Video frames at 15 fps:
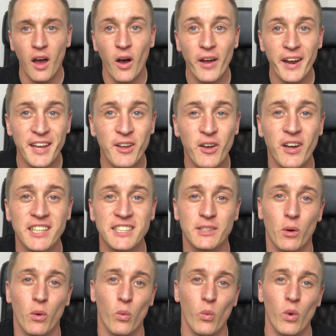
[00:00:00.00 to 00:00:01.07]
Hi there guys,
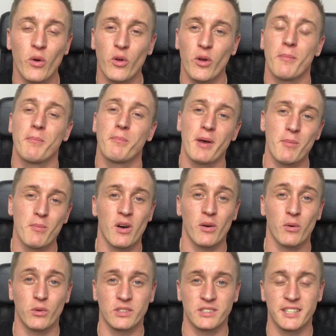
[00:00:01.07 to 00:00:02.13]
welcome, Ben
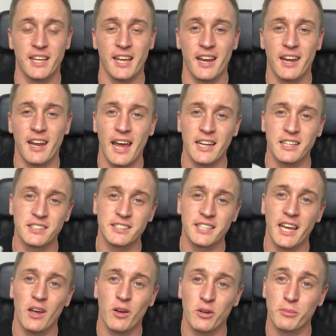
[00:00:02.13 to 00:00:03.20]
Mark once again, and
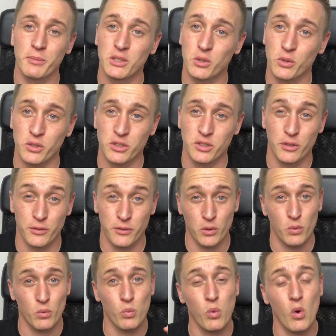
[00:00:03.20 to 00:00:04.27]
today I'm going to be talking to you
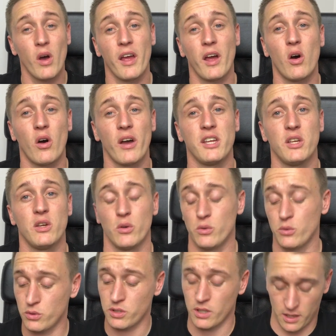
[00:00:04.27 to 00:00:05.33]
through why I
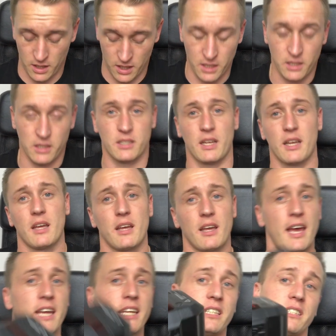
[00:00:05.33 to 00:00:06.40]
use these
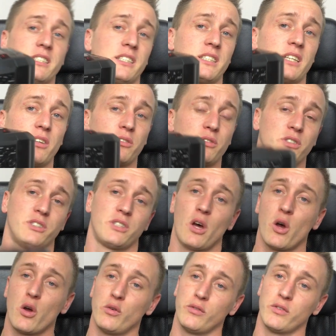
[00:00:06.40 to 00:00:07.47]
AD600s
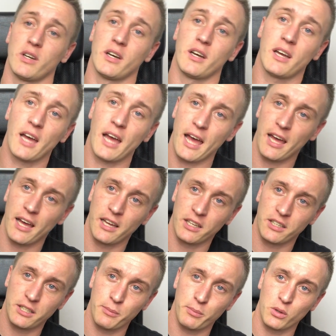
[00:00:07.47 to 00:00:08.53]
over a
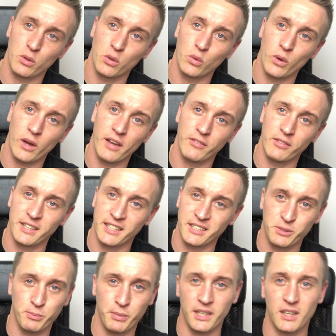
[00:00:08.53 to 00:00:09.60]
typical everyday
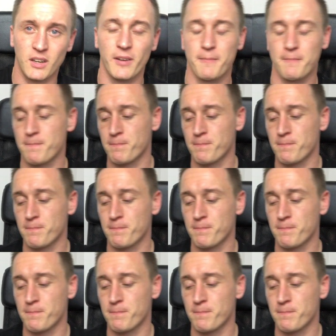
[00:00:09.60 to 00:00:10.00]
speedlight.